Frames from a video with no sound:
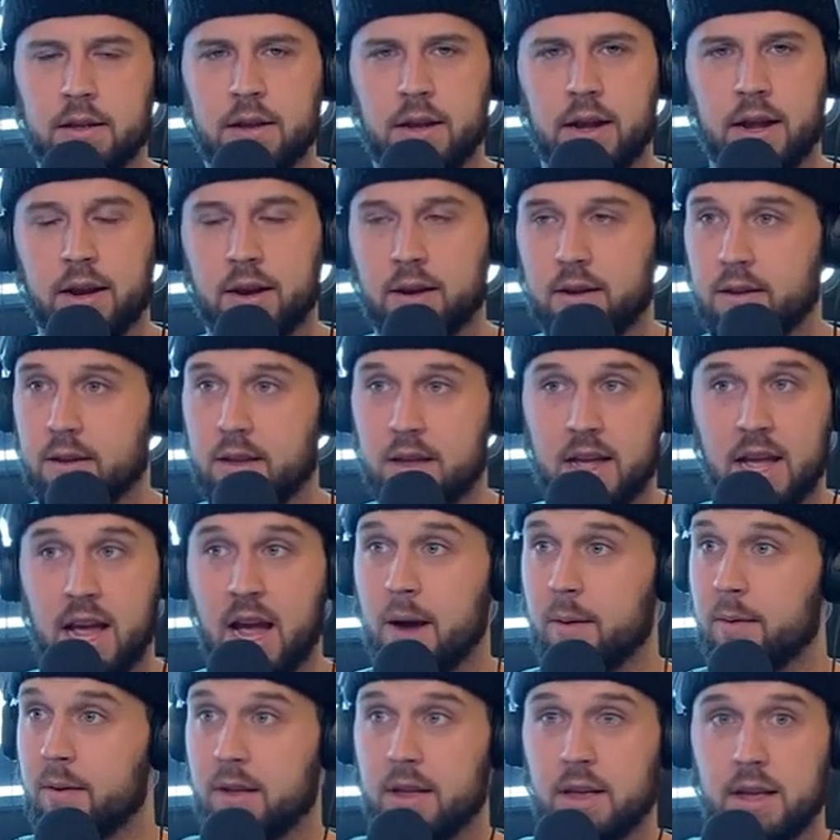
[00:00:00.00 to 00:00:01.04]
And
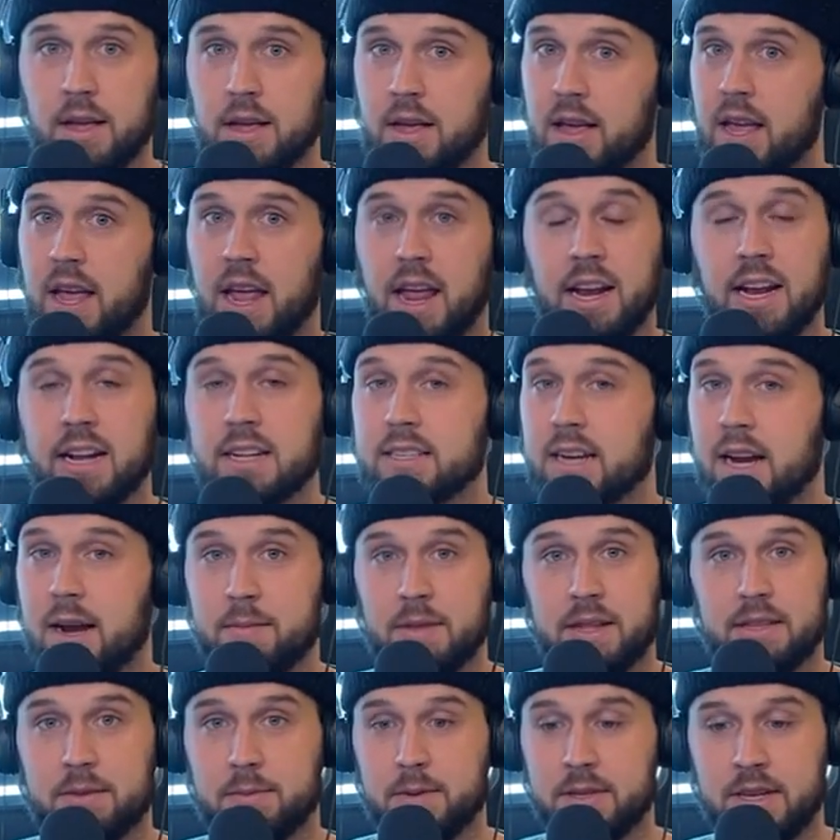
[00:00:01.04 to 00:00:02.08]
how any time
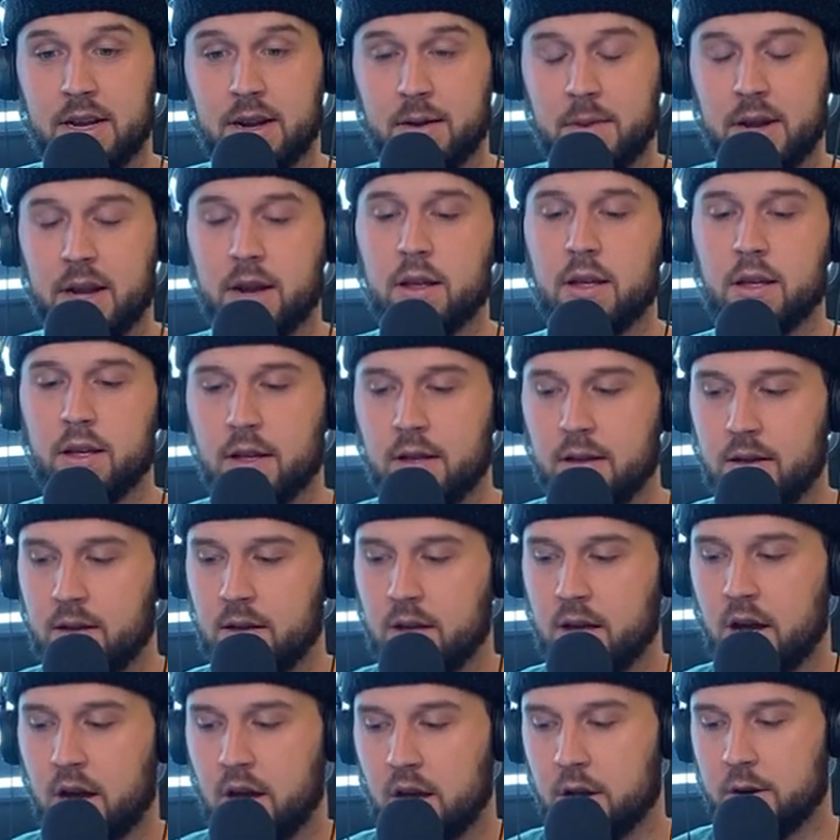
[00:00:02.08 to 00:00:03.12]
that's been said to me,
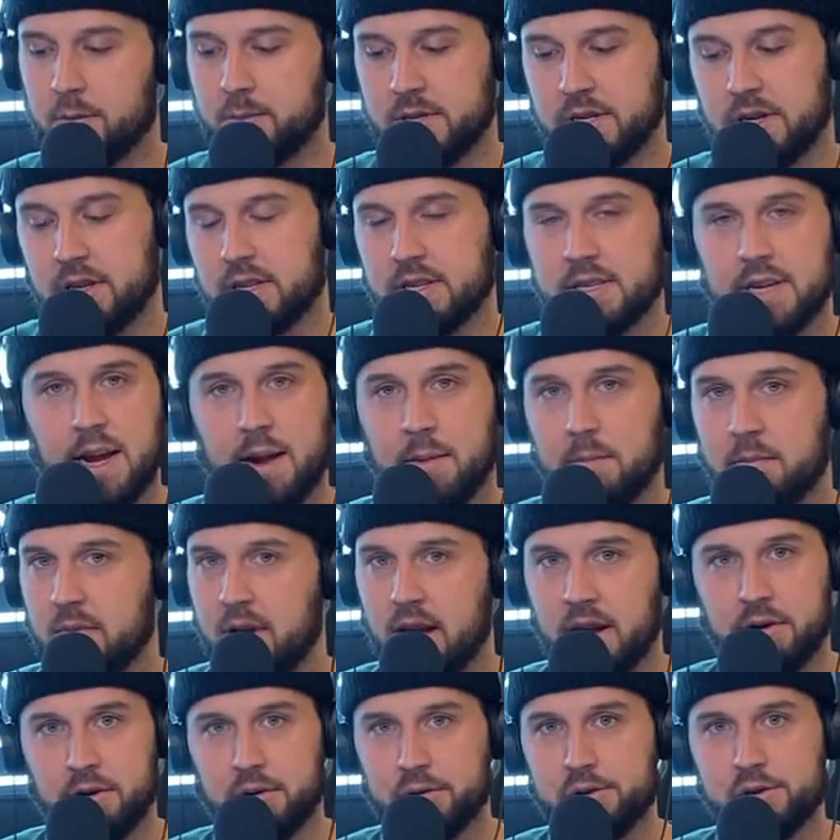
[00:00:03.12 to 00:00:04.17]
100% of the time,
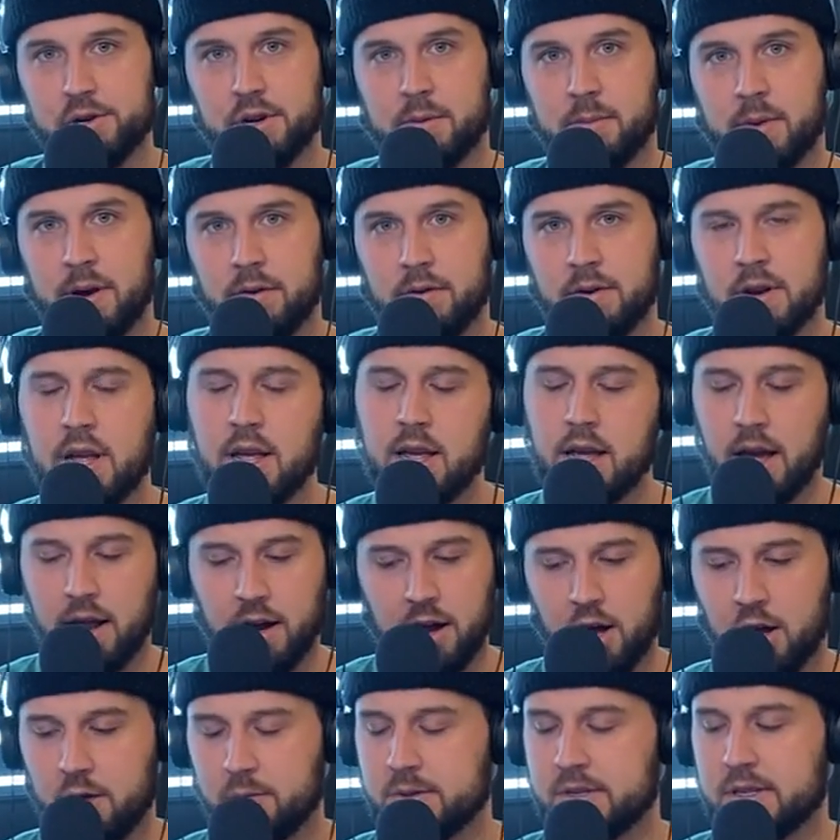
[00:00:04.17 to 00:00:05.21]
I don't know what you're talking about. And
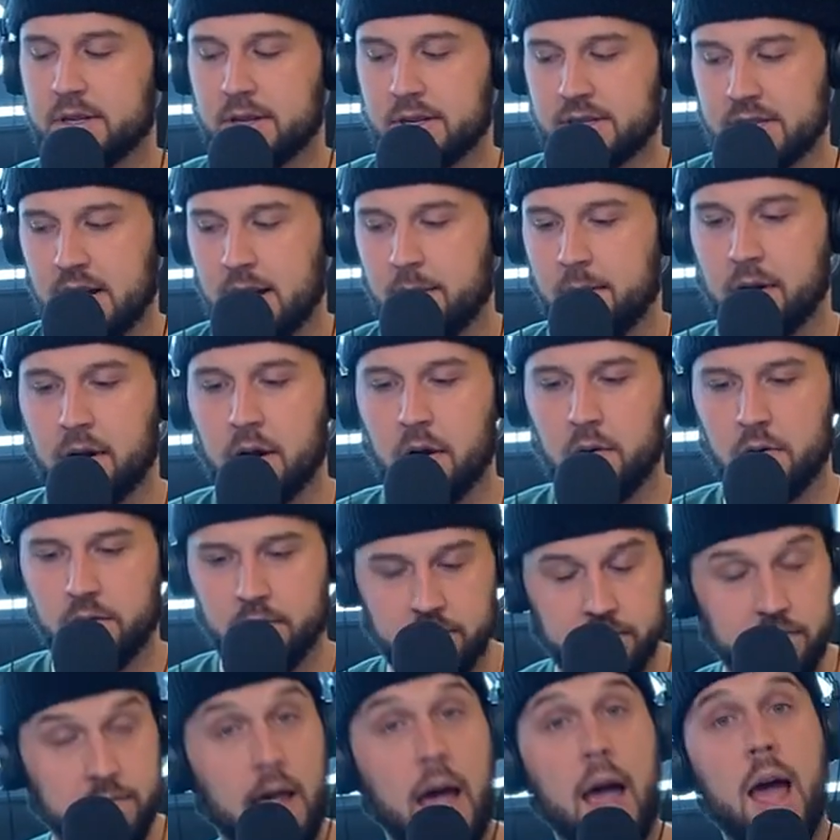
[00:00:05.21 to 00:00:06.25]
100% of the time I go,
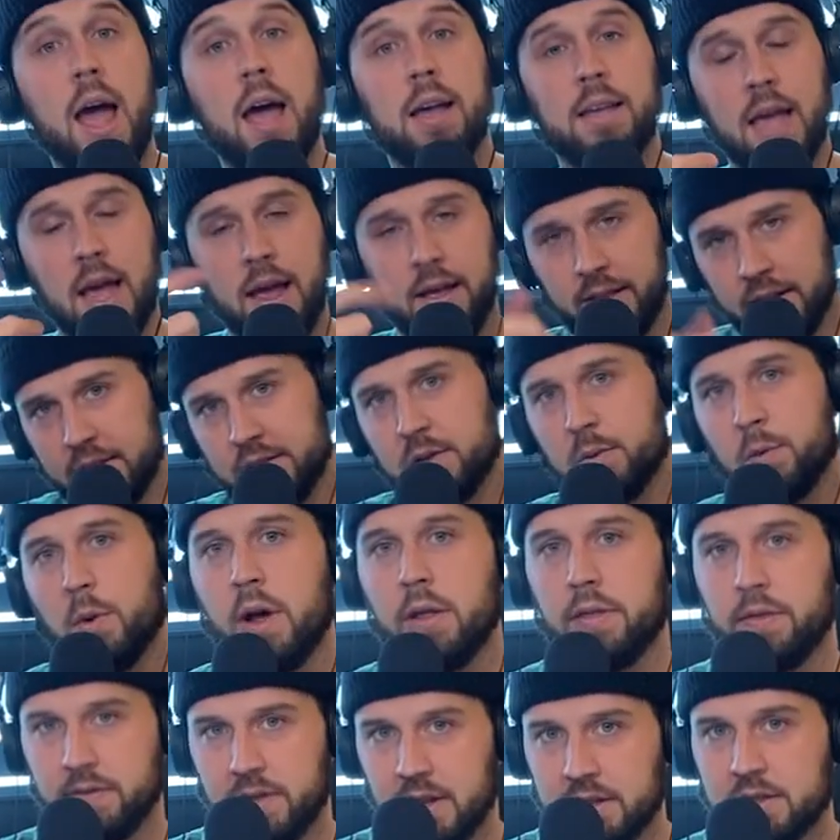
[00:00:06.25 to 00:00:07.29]
yeah, that's the
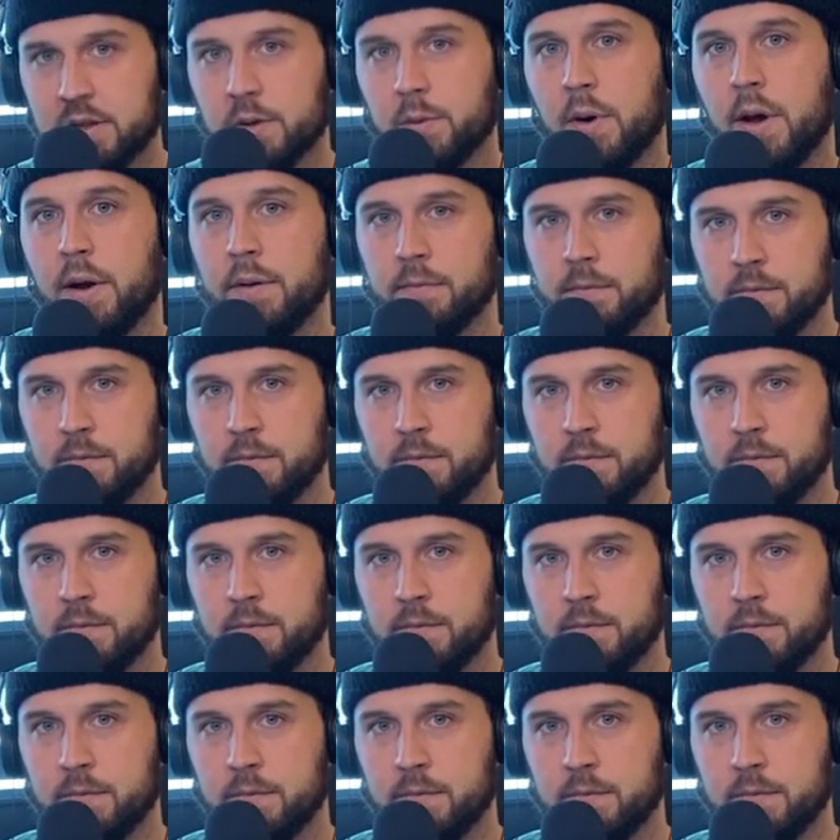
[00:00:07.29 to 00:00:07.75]
one. That's the one.